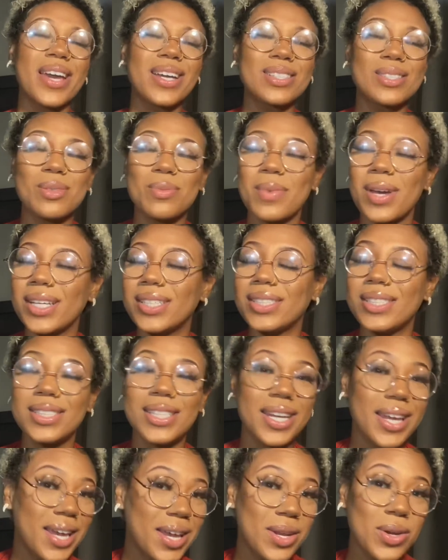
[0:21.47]
to my
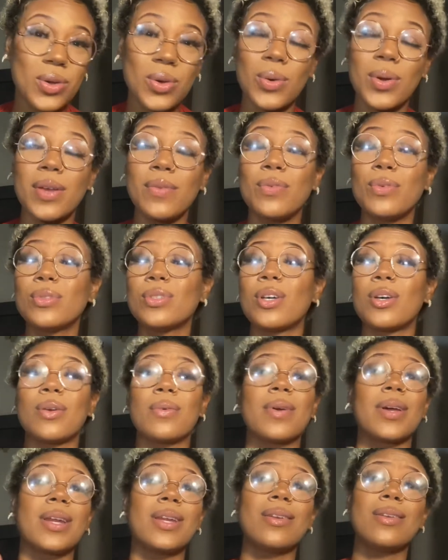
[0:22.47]
channel. If you don't
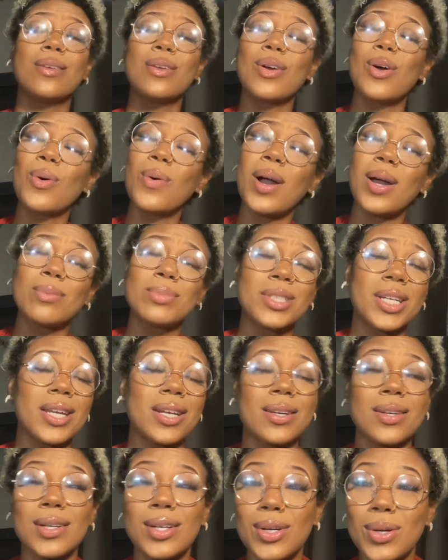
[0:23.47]
already know, I'm
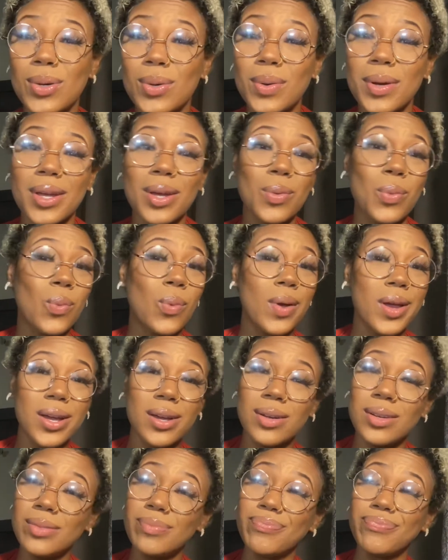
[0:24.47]
JadaO, and
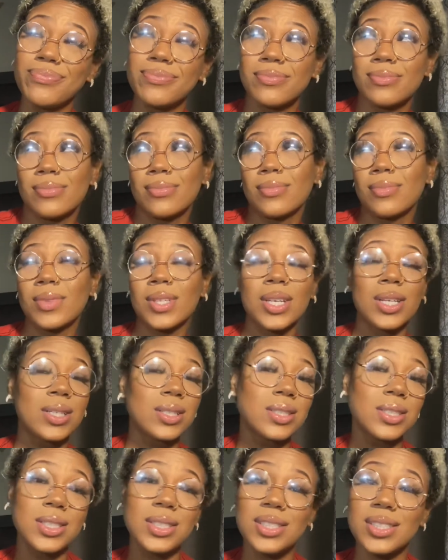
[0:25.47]
well,
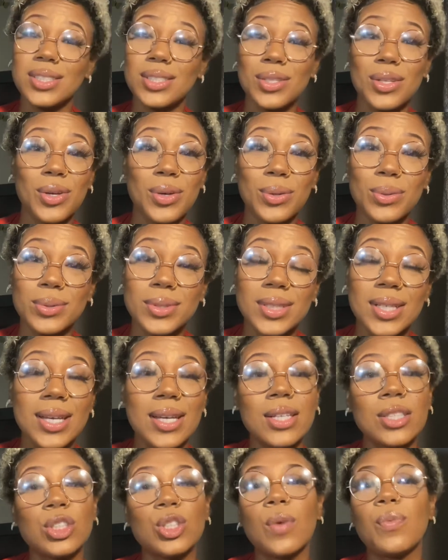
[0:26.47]
she just knows.
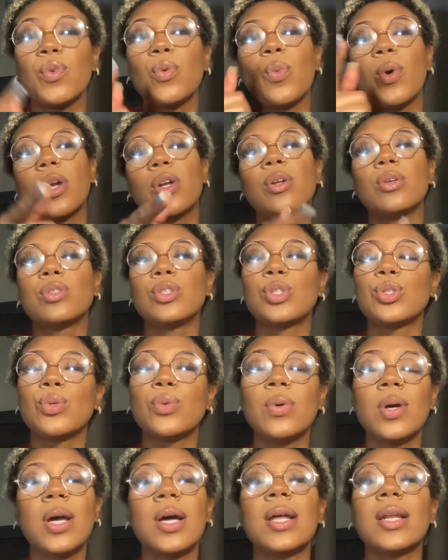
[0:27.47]
So if you want to know
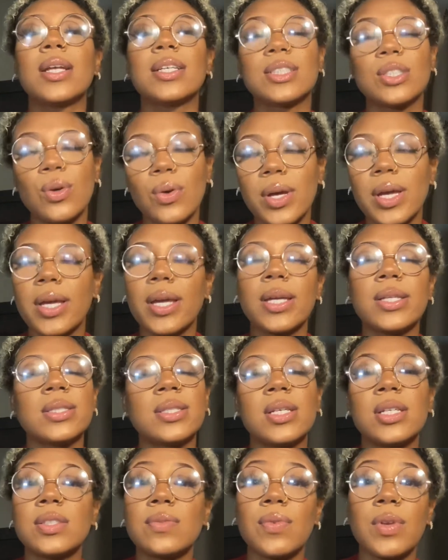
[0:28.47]
too, let's go ahead and get
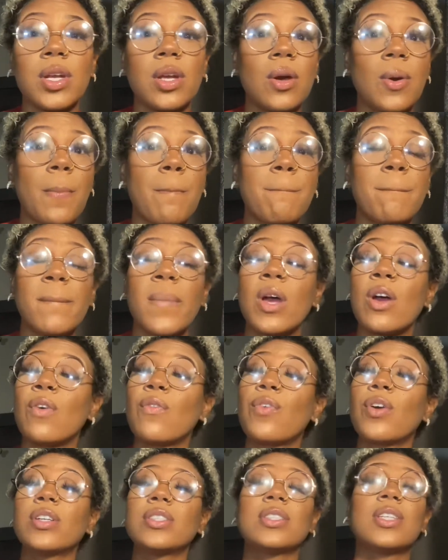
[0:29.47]
into this video.
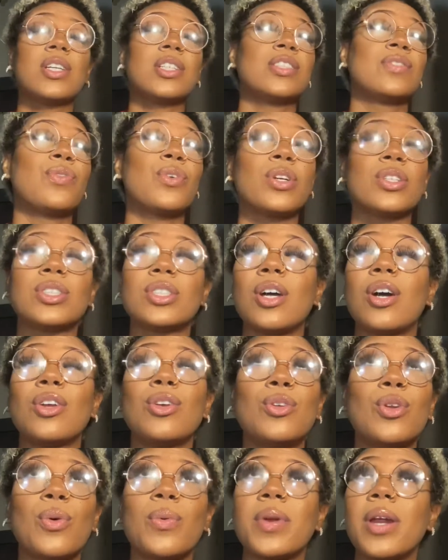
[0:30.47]
First things first, y'all.
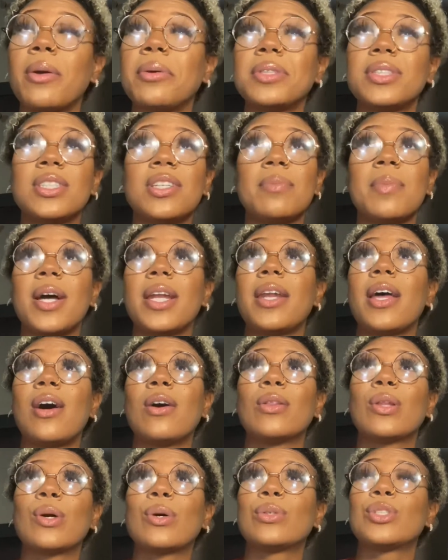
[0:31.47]
You know, when I receive my
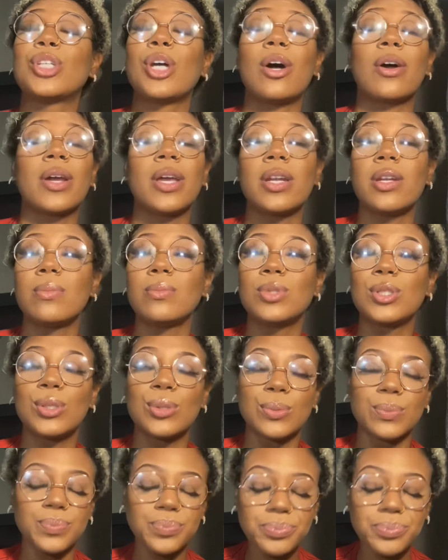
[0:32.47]
downloads, y'all get them too.